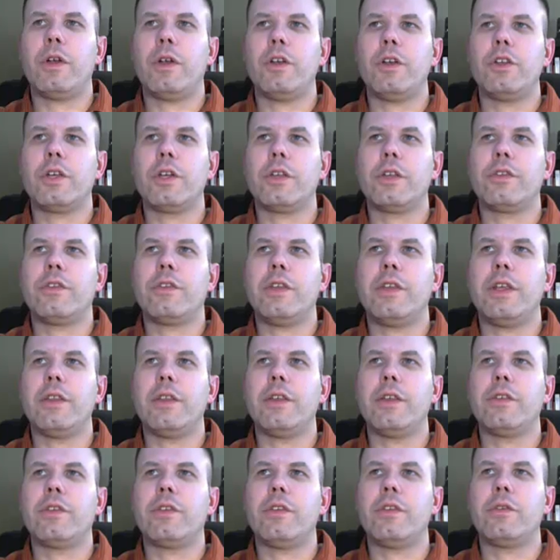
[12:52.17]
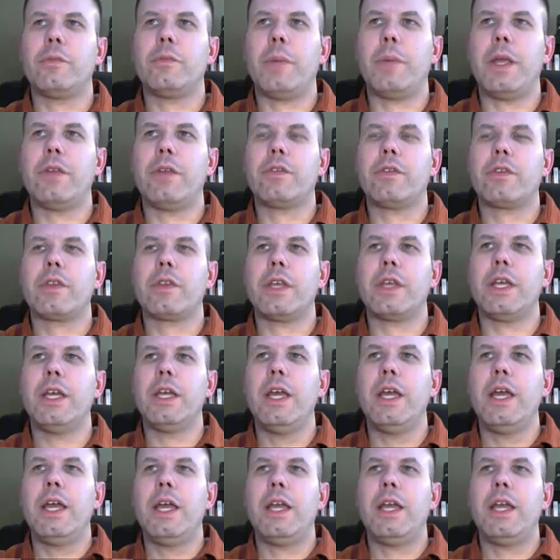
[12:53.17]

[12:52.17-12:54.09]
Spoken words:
and you can see this is basically